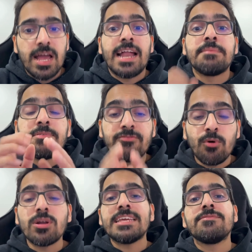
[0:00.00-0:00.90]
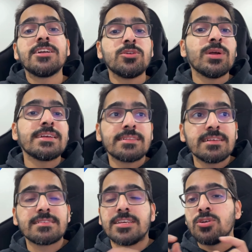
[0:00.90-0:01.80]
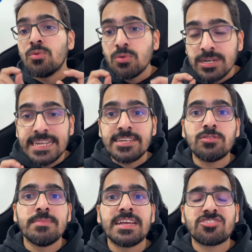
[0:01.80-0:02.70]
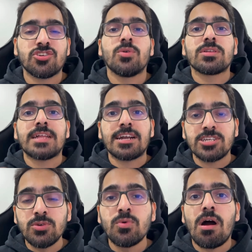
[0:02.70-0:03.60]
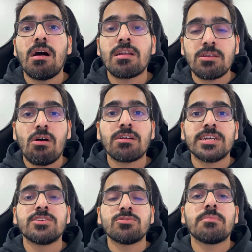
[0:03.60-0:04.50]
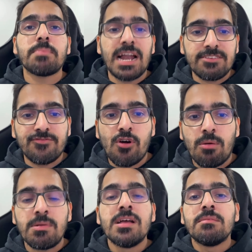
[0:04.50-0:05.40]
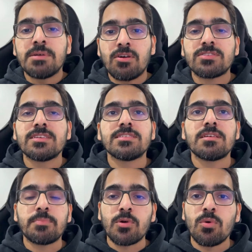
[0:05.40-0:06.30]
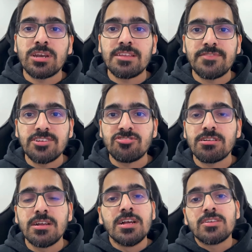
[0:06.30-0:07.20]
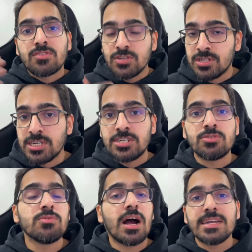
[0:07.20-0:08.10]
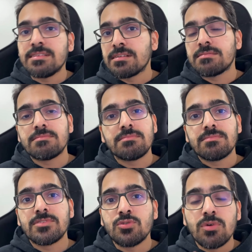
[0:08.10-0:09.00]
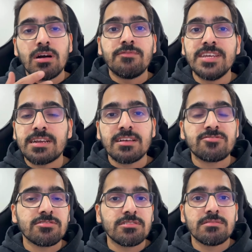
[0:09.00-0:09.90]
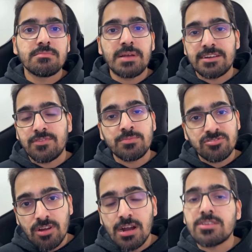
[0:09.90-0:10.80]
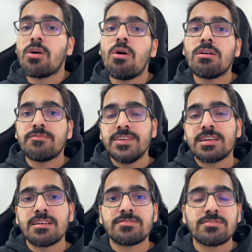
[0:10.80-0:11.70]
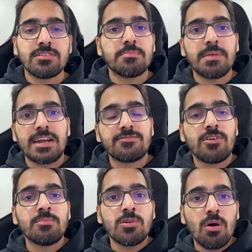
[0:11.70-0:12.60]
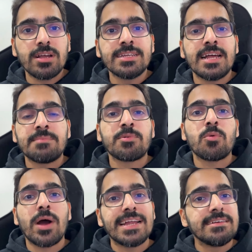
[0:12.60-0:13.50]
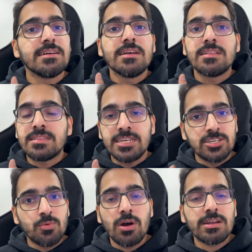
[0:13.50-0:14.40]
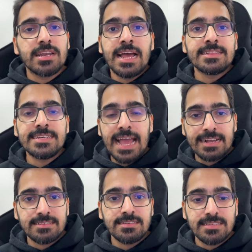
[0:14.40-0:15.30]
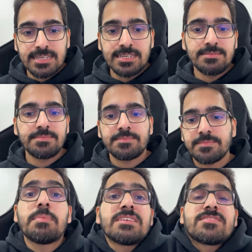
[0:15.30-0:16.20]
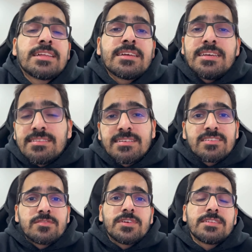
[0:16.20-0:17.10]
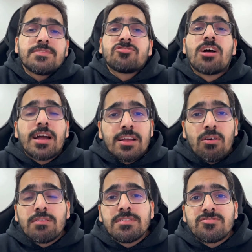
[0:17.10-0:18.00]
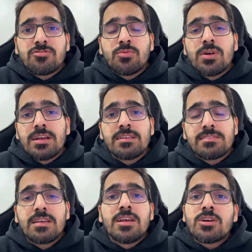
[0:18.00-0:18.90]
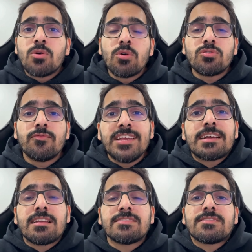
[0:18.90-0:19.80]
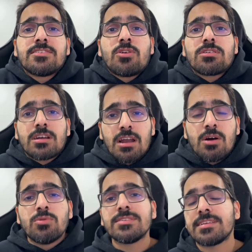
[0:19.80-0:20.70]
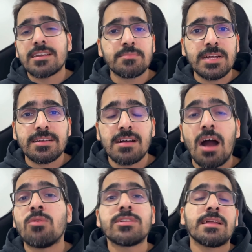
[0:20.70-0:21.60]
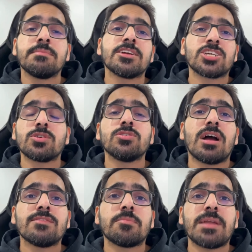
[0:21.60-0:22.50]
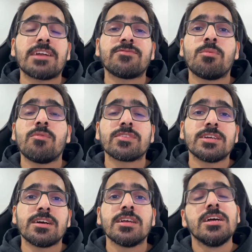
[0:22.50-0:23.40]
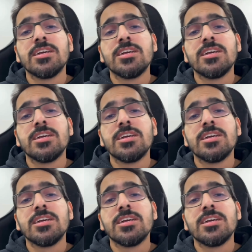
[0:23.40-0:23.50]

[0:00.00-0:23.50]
And before even doing this, you need to make sure that you are logged into the platform because this is a pro only feature. So you need to either do a vCluster platform start or vCluster platform login and provide the URL and the access key. The best and the easiest way, which I always do, is go to vCluster.cloud, set up that account, and make sure you have the platform over there.